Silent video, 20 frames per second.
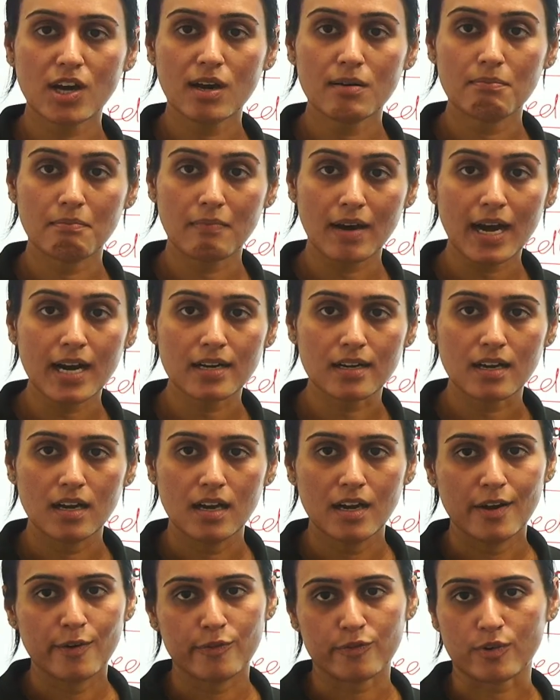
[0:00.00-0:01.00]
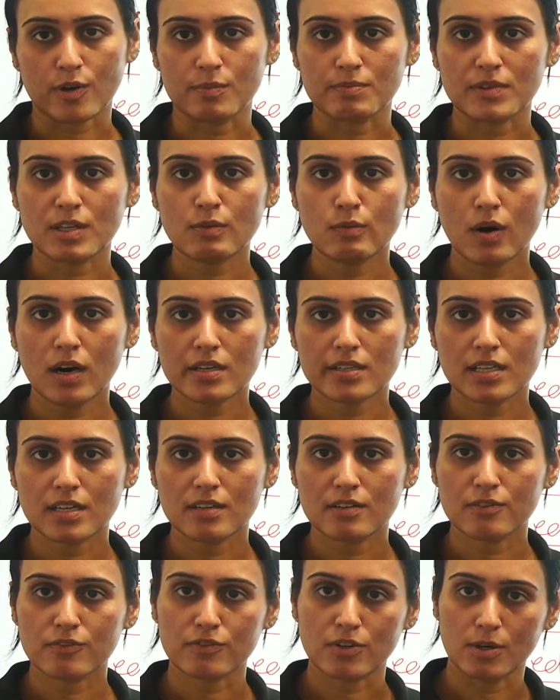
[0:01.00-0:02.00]
mud from the water,
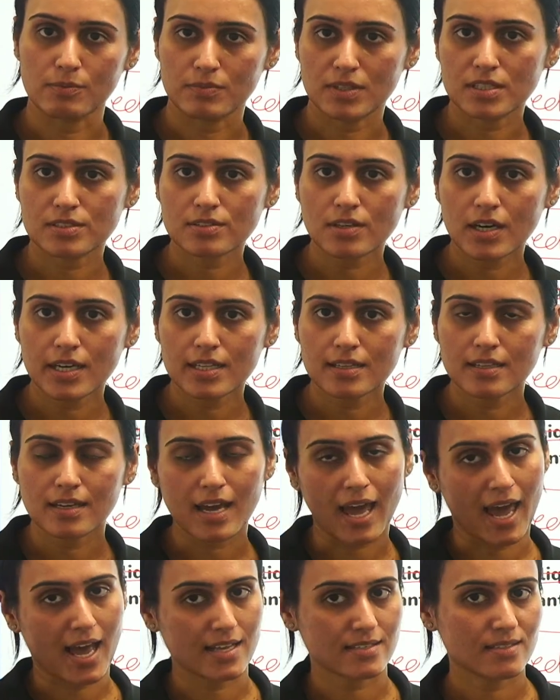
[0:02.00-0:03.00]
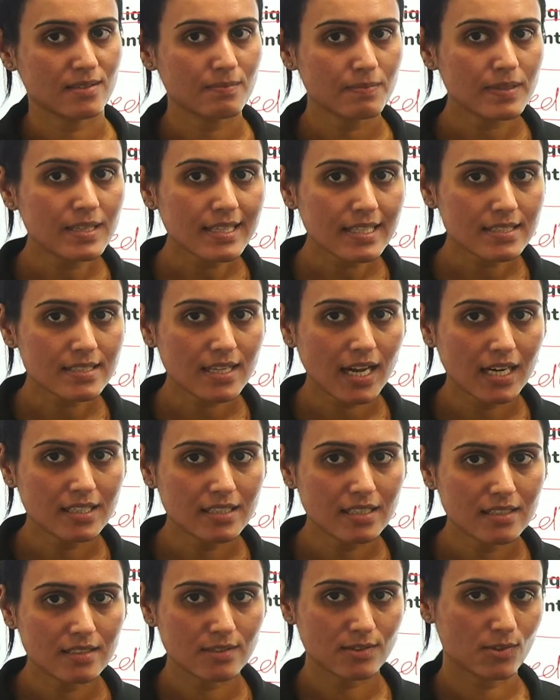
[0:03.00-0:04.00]
from the soil. As simple as that.
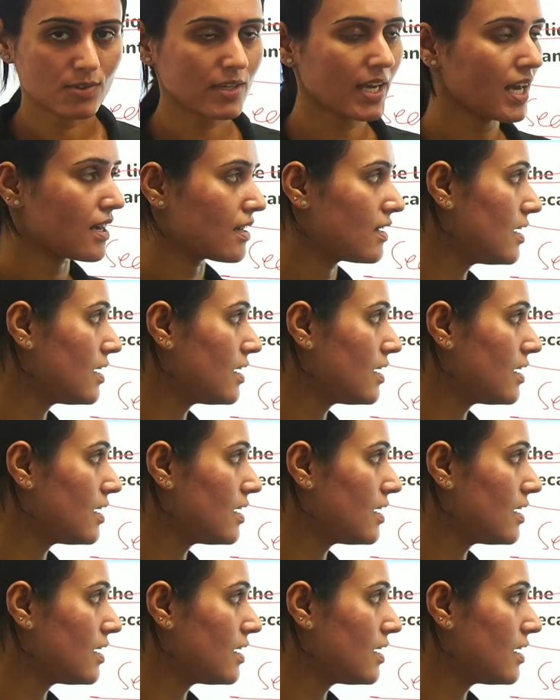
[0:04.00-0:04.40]
Okay.